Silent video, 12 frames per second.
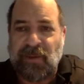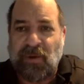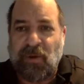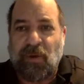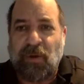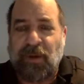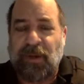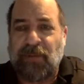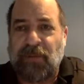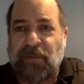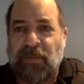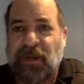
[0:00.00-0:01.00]
or it
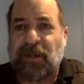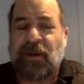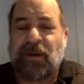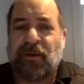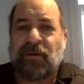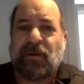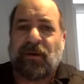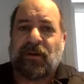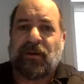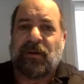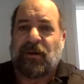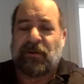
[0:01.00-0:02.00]
would be on
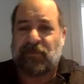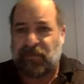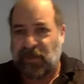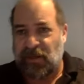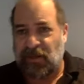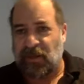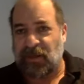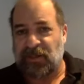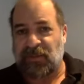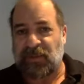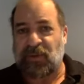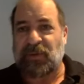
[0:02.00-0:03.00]
our
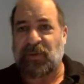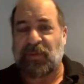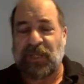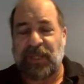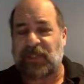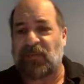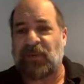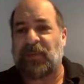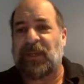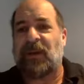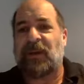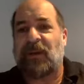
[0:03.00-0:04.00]
subscription plans. It would
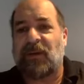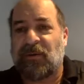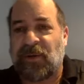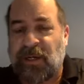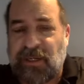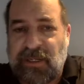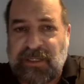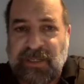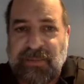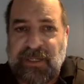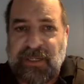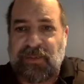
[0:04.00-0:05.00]
be on our
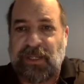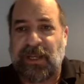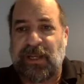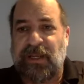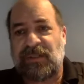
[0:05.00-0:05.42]
unlimited plan.